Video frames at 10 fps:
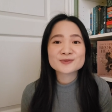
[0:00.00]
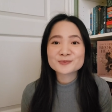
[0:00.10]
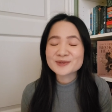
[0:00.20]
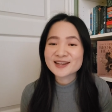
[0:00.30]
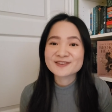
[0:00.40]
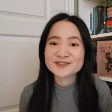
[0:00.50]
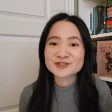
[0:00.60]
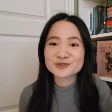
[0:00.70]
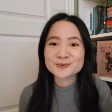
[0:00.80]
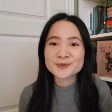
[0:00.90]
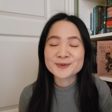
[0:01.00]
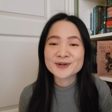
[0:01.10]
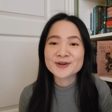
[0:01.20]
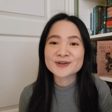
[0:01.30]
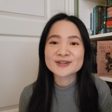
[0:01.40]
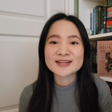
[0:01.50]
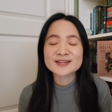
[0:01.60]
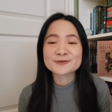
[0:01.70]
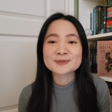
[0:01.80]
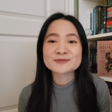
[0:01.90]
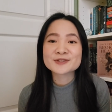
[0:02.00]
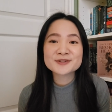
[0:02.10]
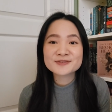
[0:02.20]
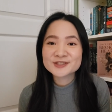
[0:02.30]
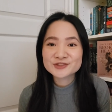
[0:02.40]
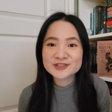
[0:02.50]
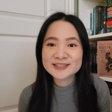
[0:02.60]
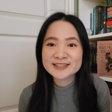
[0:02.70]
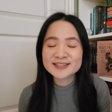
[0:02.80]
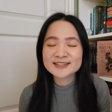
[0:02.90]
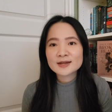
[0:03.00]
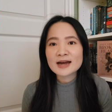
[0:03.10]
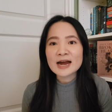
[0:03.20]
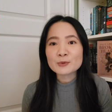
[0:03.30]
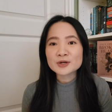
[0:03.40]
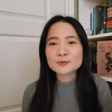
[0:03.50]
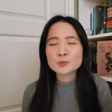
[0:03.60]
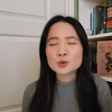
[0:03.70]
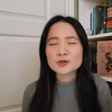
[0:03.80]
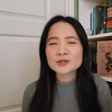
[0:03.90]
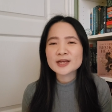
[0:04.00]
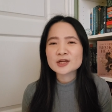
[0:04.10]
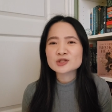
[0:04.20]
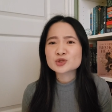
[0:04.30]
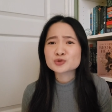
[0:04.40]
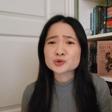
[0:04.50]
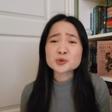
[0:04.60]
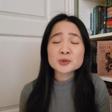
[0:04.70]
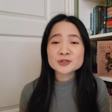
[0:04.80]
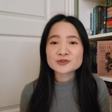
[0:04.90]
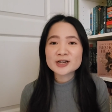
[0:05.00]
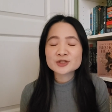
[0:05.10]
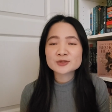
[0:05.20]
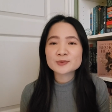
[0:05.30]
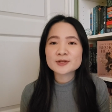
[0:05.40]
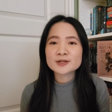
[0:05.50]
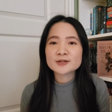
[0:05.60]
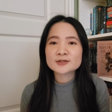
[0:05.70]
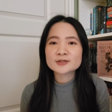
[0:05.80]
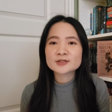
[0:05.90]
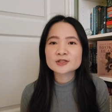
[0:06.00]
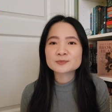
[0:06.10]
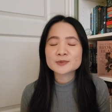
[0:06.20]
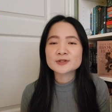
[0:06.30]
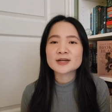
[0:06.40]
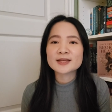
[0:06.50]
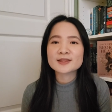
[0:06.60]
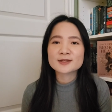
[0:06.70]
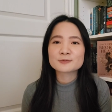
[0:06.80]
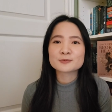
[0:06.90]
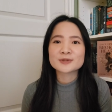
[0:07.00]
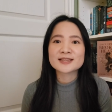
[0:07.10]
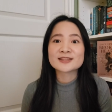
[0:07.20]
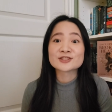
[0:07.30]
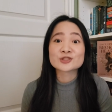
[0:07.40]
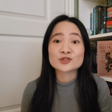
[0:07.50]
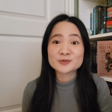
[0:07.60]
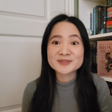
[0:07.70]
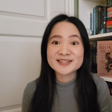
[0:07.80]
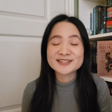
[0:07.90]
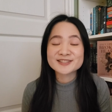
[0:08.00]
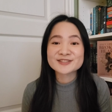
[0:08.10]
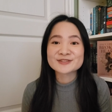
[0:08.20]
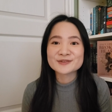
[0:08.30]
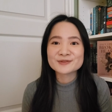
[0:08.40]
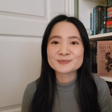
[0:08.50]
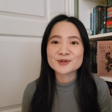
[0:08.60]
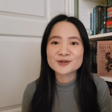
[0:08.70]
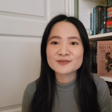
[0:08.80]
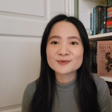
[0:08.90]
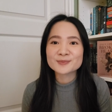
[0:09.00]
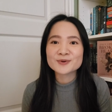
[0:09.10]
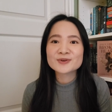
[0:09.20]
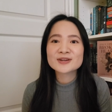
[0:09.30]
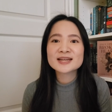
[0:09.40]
we have this trope going on and it was very frustrating. I wanted more like true interactions with the characters, but I think in the circumstances of the plot of the book